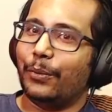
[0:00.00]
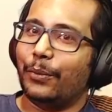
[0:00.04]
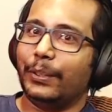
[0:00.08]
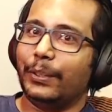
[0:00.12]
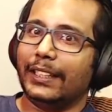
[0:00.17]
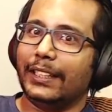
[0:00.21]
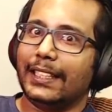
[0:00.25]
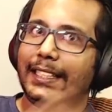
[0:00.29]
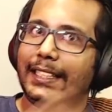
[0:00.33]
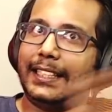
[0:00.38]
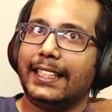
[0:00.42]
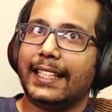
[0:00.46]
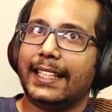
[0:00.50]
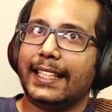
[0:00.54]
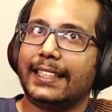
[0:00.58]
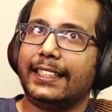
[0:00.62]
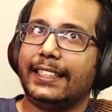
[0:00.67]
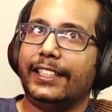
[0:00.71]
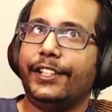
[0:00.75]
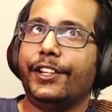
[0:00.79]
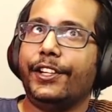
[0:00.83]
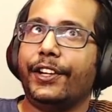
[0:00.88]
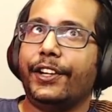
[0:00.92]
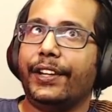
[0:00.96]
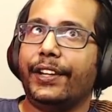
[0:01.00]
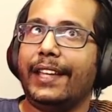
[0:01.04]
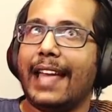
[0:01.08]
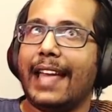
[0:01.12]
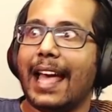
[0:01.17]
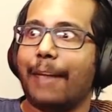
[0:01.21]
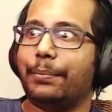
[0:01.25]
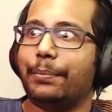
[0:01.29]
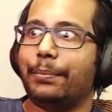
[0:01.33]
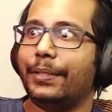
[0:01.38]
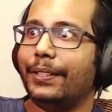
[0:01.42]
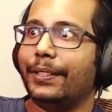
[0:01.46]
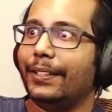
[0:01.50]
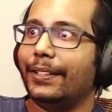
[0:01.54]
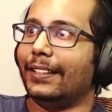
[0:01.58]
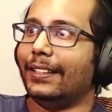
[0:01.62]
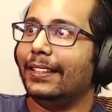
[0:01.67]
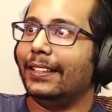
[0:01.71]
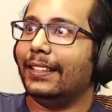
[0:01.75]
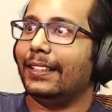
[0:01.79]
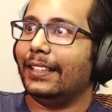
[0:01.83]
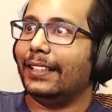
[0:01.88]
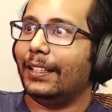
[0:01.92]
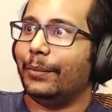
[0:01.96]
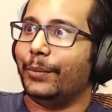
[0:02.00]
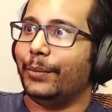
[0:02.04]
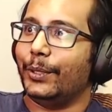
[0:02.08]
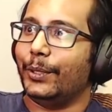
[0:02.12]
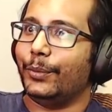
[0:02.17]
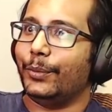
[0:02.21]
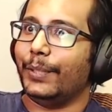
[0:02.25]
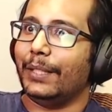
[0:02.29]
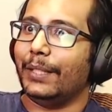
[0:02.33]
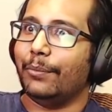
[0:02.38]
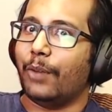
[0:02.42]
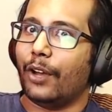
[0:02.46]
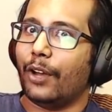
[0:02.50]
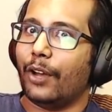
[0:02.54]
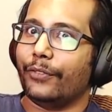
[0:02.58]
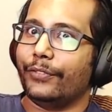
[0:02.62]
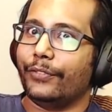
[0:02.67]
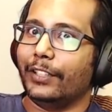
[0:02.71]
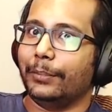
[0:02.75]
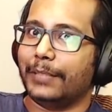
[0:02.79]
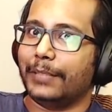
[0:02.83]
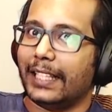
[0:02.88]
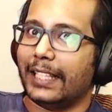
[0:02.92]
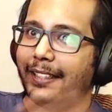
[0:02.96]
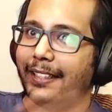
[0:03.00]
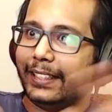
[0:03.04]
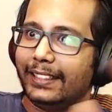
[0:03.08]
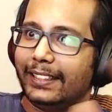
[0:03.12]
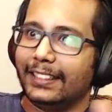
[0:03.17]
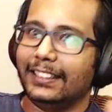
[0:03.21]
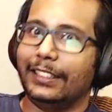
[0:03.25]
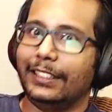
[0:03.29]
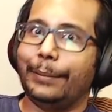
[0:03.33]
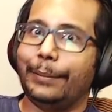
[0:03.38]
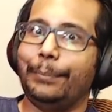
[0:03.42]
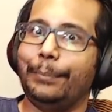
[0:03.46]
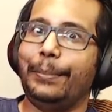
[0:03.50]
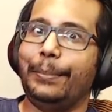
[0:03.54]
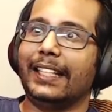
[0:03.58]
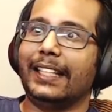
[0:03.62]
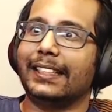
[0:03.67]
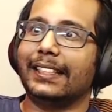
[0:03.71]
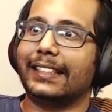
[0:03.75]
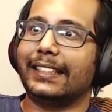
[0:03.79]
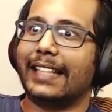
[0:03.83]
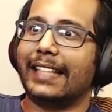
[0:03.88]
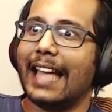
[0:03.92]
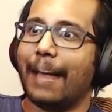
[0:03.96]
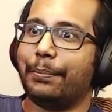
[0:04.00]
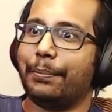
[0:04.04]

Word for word: with a 6-year gap between Bond films. I think this is the biggest